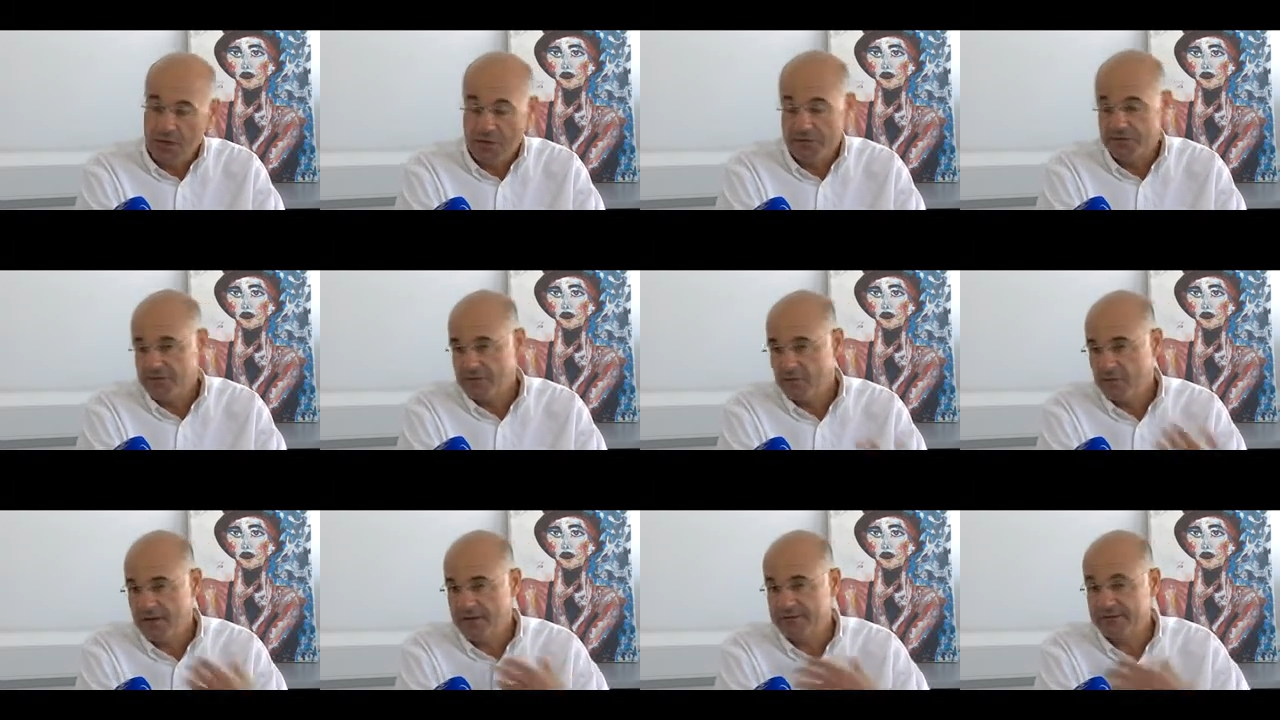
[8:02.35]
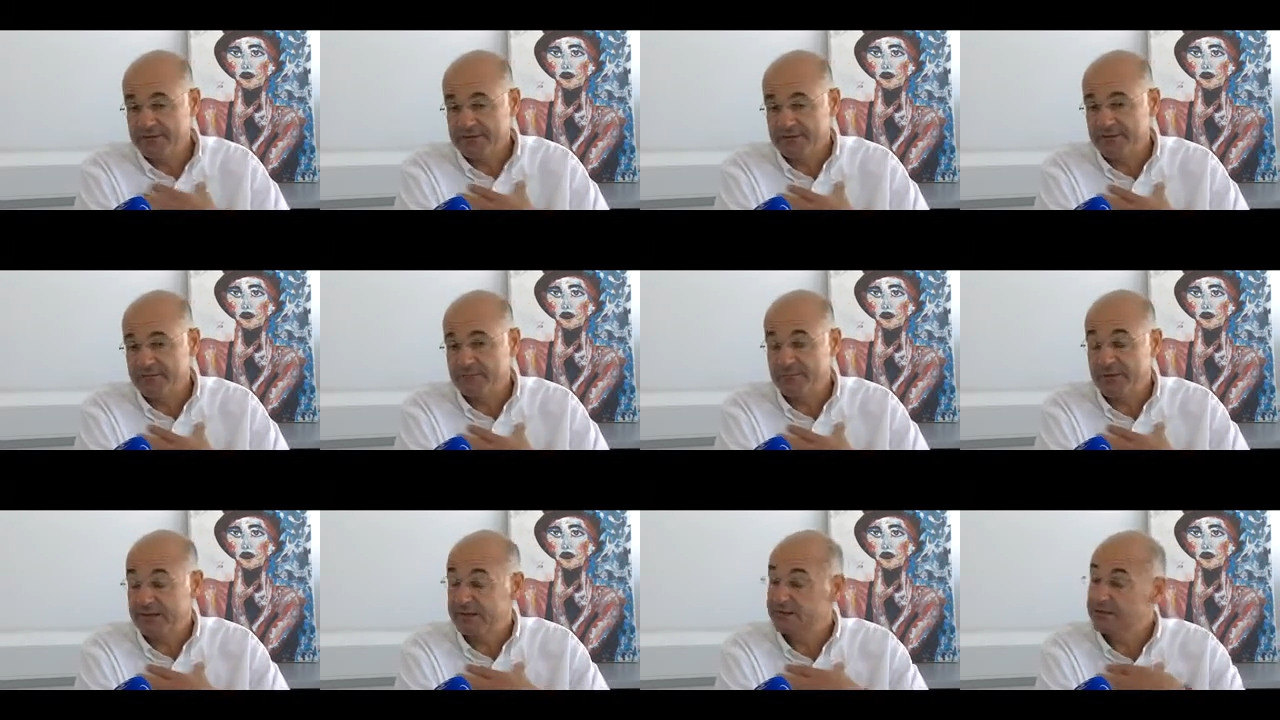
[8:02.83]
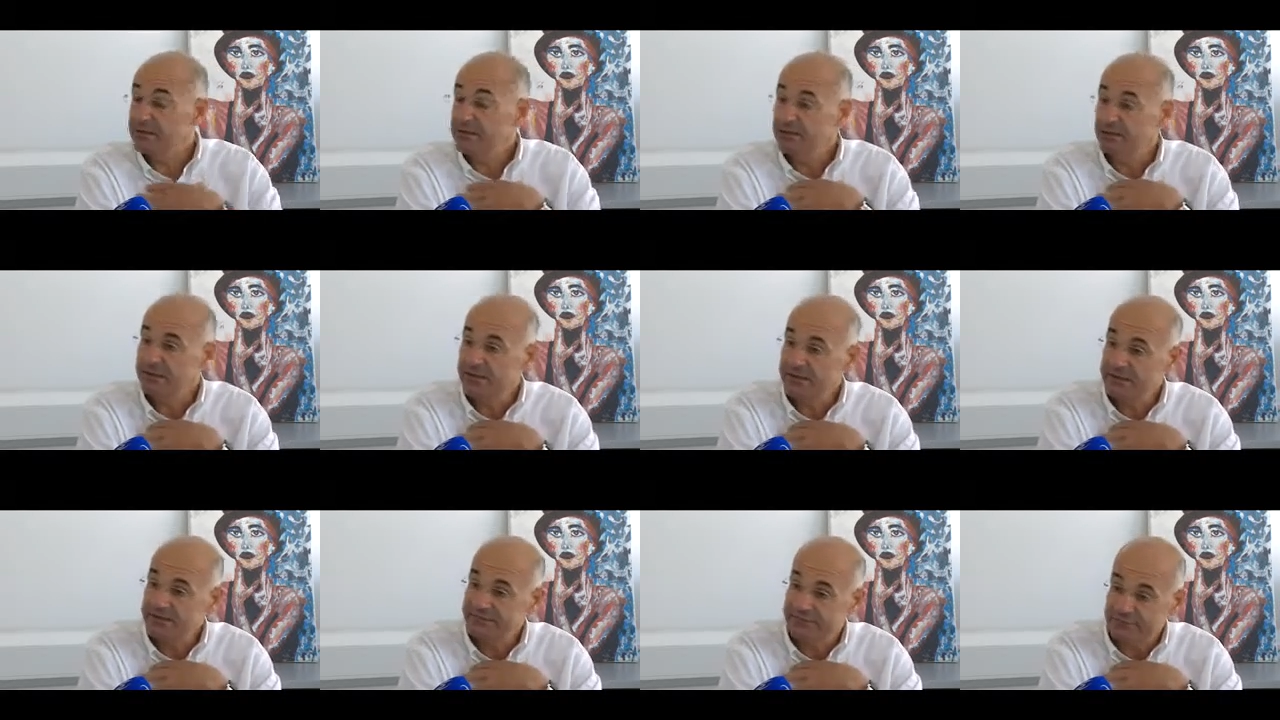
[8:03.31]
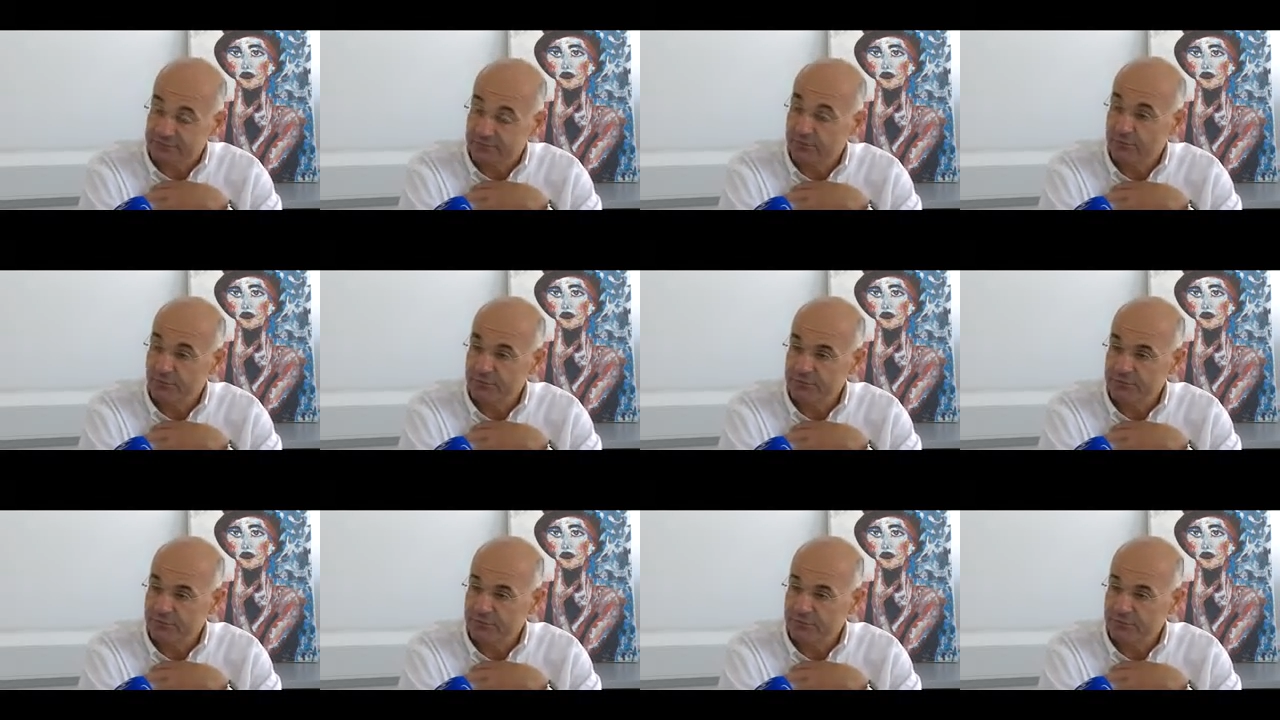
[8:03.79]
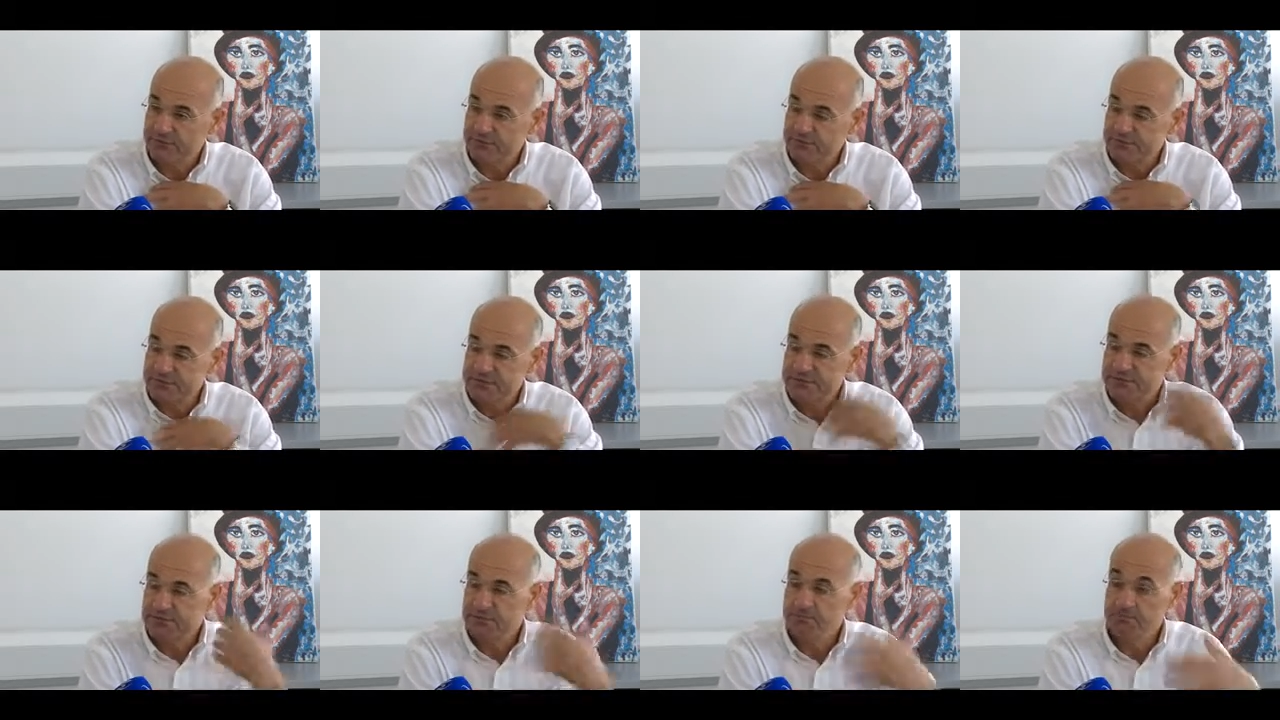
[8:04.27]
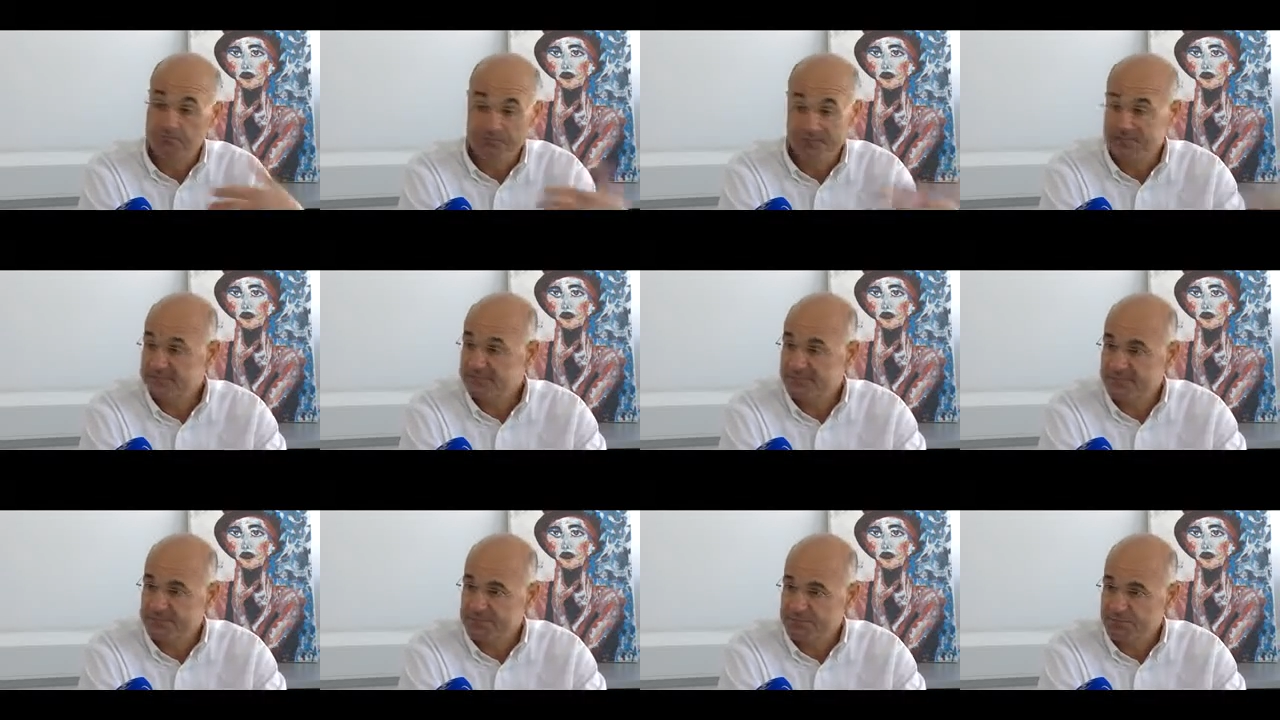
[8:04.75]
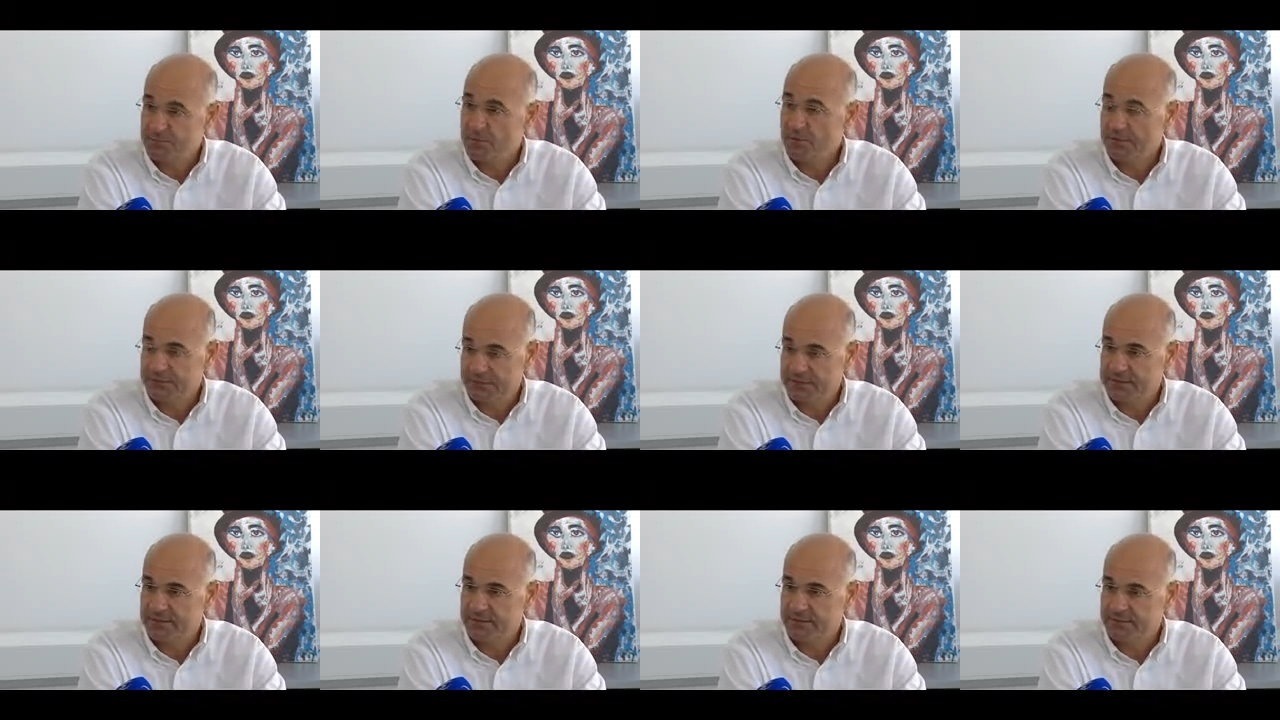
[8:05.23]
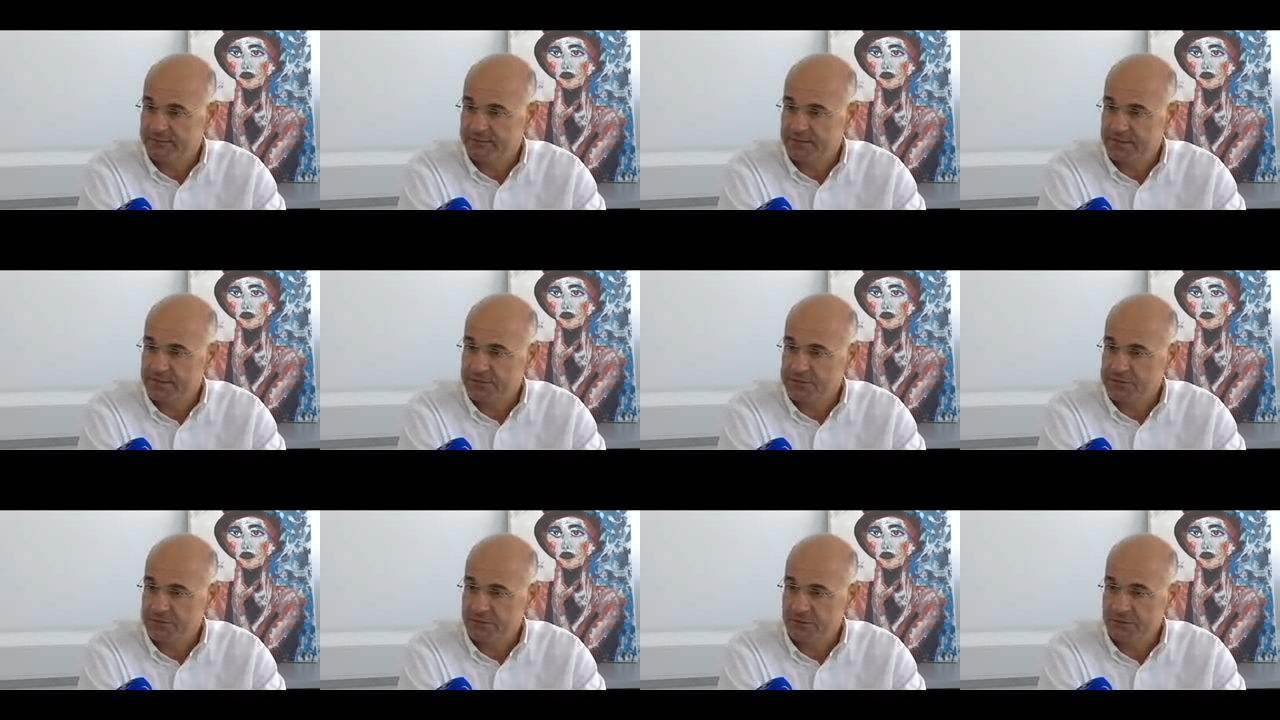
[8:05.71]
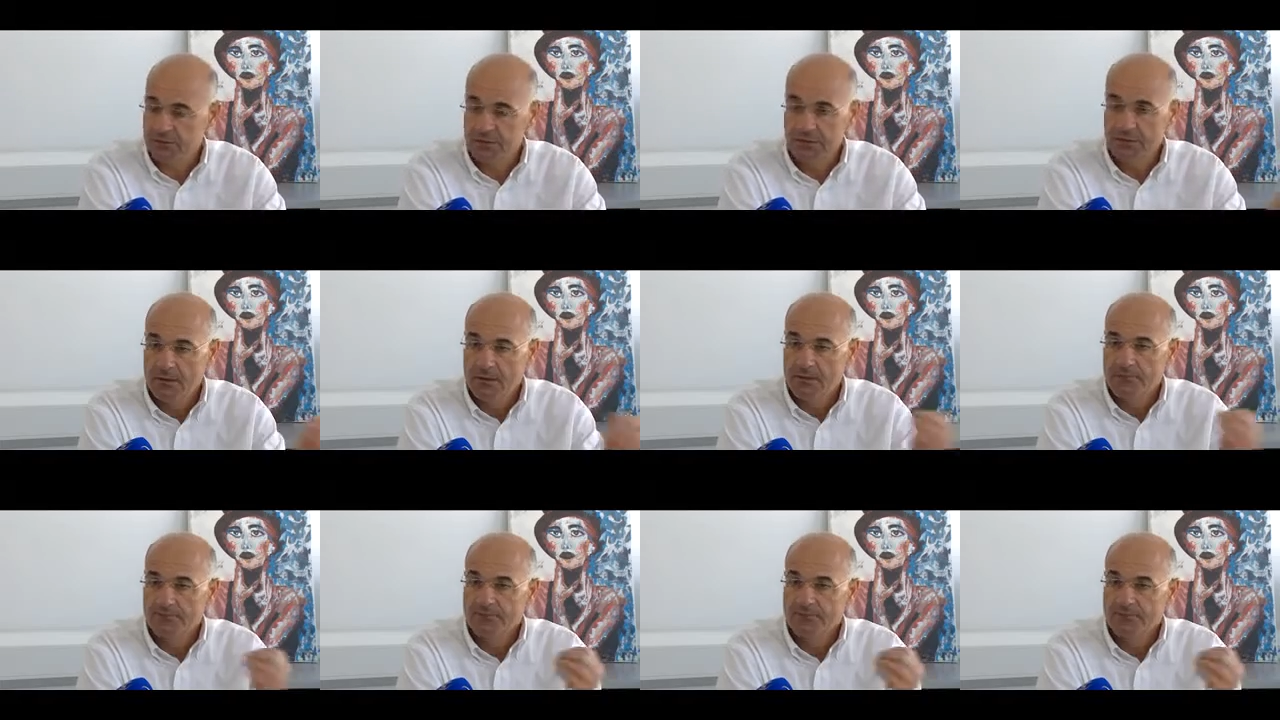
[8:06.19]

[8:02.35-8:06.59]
and the one that I'm particularly fond of is business model innovation.